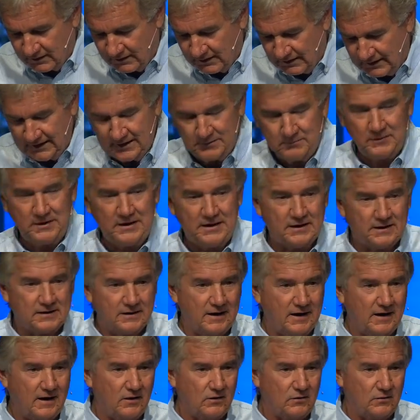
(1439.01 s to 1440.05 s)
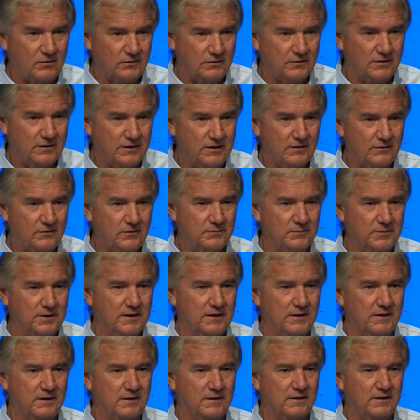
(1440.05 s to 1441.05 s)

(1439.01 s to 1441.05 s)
in me and now here in me